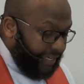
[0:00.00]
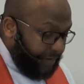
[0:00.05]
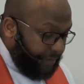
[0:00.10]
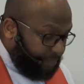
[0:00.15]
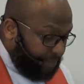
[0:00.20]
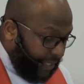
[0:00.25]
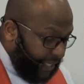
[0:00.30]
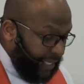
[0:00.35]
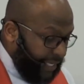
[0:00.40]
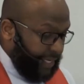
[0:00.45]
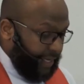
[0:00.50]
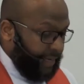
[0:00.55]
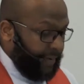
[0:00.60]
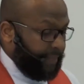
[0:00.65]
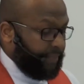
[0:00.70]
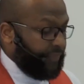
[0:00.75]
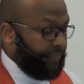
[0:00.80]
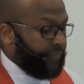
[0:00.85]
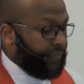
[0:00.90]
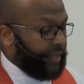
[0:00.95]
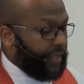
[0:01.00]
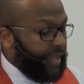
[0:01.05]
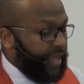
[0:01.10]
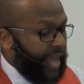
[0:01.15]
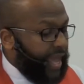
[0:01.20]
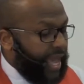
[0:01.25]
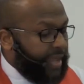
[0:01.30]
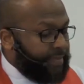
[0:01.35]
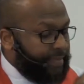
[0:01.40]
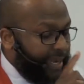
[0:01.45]
p.m.,
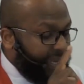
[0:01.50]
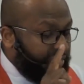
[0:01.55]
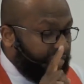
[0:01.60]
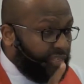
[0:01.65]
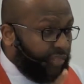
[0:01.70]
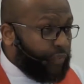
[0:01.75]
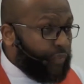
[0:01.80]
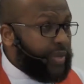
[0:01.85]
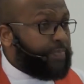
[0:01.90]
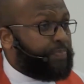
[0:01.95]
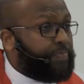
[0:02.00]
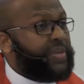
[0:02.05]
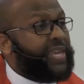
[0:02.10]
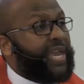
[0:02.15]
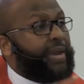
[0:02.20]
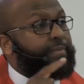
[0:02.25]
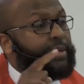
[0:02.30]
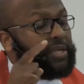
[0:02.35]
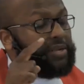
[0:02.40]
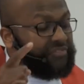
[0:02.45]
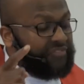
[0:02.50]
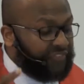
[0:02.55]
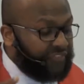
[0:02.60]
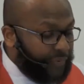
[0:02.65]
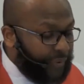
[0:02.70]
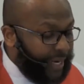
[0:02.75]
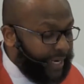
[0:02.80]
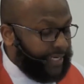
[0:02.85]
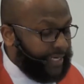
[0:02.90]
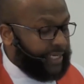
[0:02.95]
and by 3 p.m. on
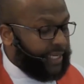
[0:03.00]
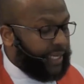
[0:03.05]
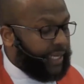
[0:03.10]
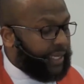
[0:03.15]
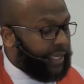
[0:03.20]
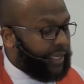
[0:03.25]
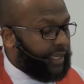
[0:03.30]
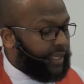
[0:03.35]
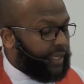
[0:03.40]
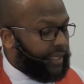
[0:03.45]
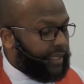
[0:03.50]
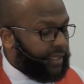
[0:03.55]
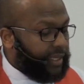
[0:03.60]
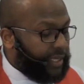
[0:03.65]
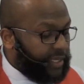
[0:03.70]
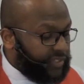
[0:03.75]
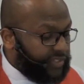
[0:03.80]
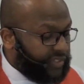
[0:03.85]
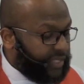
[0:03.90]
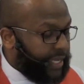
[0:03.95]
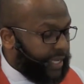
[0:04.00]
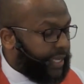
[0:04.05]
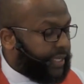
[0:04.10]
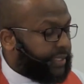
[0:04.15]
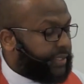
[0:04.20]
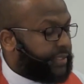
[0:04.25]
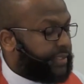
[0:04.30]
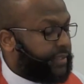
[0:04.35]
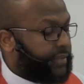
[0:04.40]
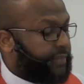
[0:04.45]
Friday, he's
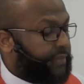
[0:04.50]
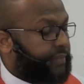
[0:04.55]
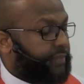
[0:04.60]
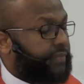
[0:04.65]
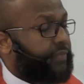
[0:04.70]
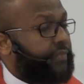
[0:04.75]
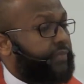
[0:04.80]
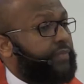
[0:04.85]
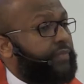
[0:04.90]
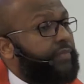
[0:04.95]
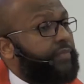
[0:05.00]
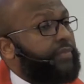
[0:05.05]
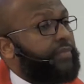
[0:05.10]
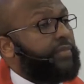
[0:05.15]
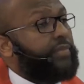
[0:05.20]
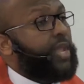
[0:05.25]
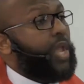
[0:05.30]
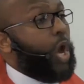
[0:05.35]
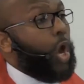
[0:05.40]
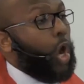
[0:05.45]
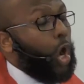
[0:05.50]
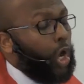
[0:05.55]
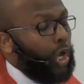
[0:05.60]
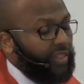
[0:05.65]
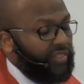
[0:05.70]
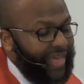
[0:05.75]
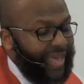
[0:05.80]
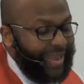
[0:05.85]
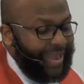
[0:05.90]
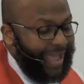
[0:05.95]
dead. All
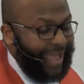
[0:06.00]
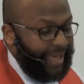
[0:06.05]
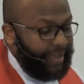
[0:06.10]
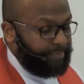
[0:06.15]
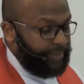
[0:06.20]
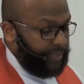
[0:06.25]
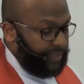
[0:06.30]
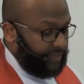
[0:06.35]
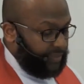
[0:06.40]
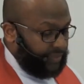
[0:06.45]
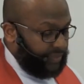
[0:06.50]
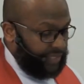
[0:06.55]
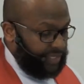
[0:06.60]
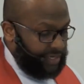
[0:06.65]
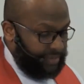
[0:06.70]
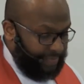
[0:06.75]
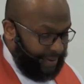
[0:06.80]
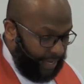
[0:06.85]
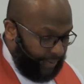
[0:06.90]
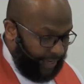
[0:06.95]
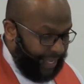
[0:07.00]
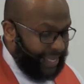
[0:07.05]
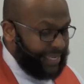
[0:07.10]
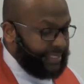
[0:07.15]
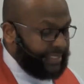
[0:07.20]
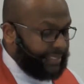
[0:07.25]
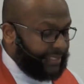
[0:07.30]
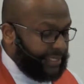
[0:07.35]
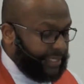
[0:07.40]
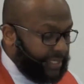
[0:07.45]
that happens in about
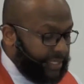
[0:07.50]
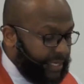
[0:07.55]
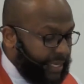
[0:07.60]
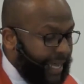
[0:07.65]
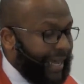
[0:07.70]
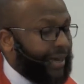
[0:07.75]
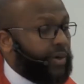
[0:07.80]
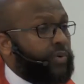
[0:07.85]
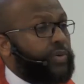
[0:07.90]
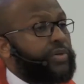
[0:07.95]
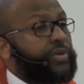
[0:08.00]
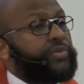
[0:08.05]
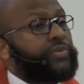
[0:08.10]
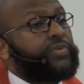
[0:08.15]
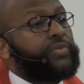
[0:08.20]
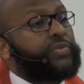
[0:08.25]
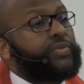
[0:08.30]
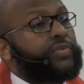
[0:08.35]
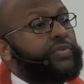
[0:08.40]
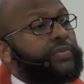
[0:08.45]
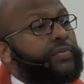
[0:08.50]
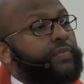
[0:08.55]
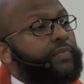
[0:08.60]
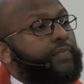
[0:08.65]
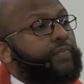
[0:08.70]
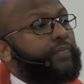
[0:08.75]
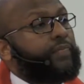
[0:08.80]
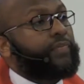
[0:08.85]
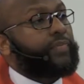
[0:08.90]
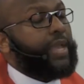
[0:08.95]
18 hours.
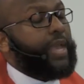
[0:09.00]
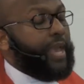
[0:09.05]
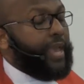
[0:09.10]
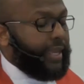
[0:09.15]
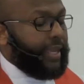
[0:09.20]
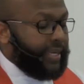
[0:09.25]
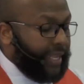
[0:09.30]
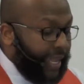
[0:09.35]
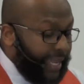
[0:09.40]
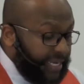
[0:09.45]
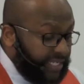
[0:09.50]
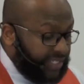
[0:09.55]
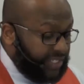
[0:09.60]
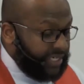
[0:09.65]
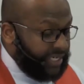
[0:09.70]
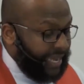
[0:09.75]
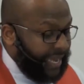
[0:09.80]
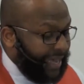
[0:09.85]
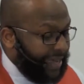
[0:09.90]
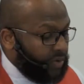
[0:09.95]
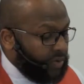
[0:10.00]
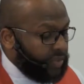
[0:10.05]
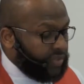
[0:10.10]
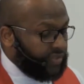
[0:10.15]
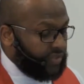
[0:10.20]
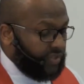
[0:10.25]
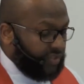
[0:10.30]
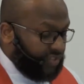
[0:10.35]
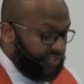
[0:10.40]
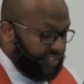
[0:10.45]
In 18 hours,
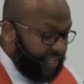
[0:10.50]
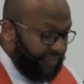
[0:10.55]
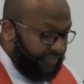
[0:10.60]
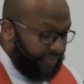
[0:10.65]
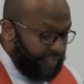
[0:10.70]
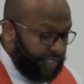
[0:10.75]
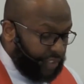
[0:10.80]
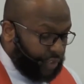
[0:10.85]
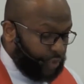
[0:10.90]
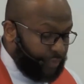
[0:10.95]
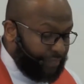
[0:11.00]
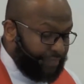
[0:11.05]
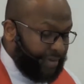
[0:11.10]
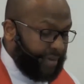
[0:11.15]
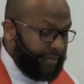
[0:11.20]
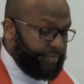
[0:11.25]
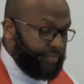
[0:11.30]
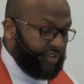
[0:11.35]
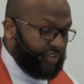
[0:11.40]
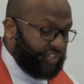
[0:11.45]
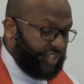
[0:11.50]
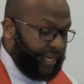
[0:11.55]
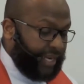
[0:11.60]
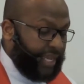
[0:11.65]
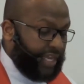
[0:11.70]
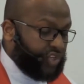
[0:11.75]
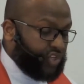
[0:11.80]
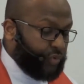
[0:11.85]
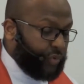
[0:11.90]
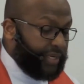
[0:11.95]
the 72 member
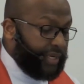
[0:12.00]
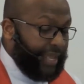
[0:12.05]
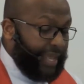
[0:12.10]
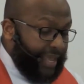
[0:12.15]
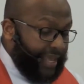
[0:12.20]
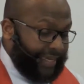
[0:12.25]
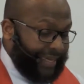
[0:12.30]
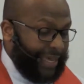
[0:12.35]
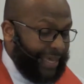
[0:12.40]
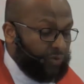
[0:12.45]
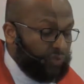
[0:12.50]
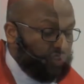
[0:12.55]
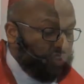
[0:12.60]
Sanhedrin council